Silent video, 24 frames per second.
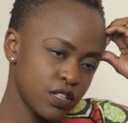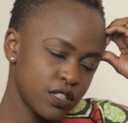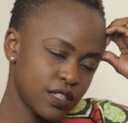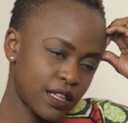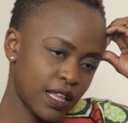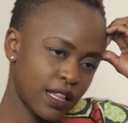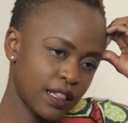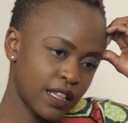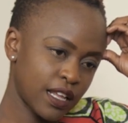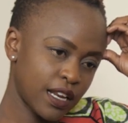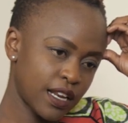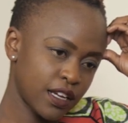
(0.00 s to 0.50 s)

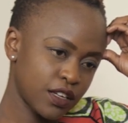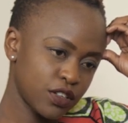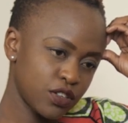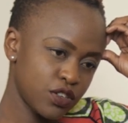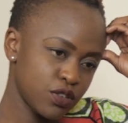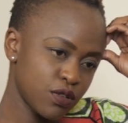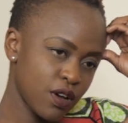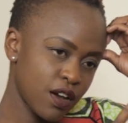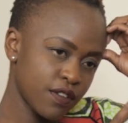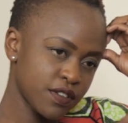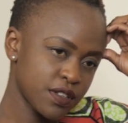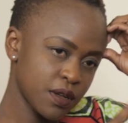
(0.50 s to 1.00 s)
Then they're like,
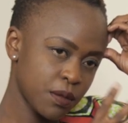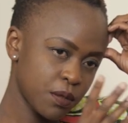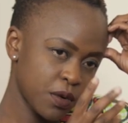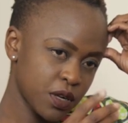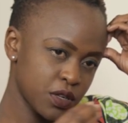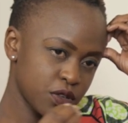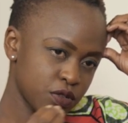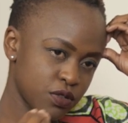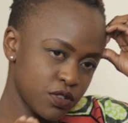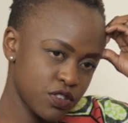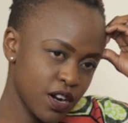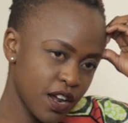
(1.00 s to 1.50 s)
do you have
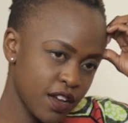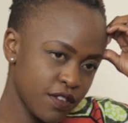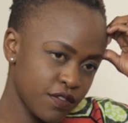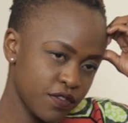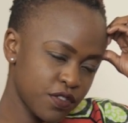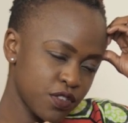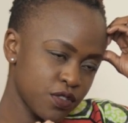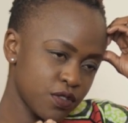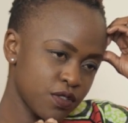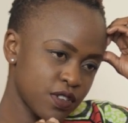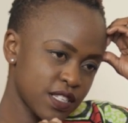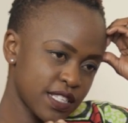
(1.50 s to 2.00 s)
someone to
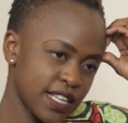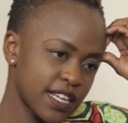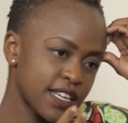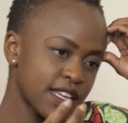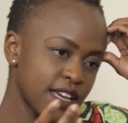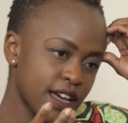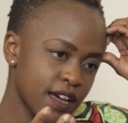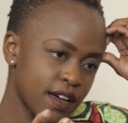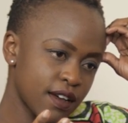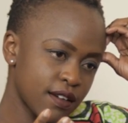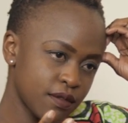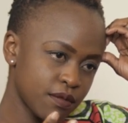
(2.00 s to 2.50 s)
drive you? He's like,
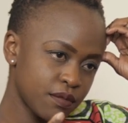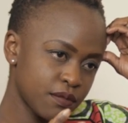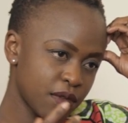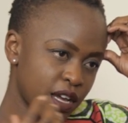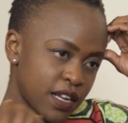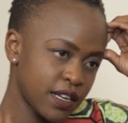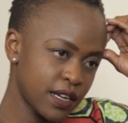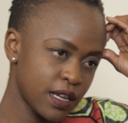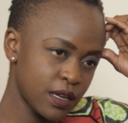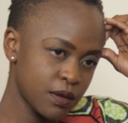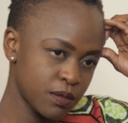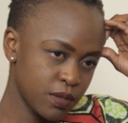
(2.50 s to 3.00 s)
yeah,
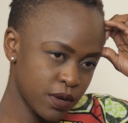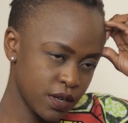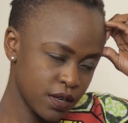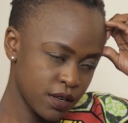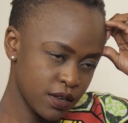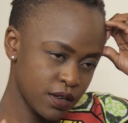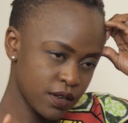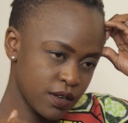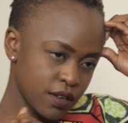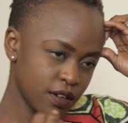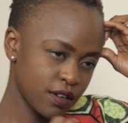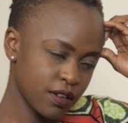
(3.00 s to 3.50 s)
my neighbor.
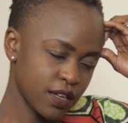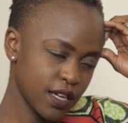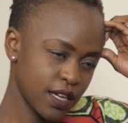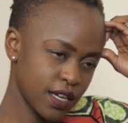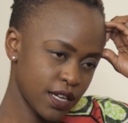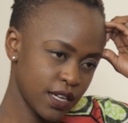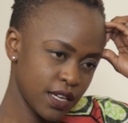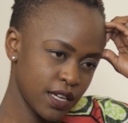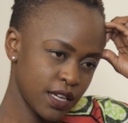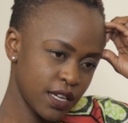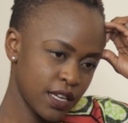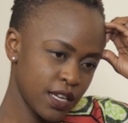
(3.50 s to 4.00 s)

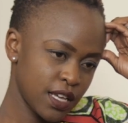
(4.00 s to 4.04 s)
Okay.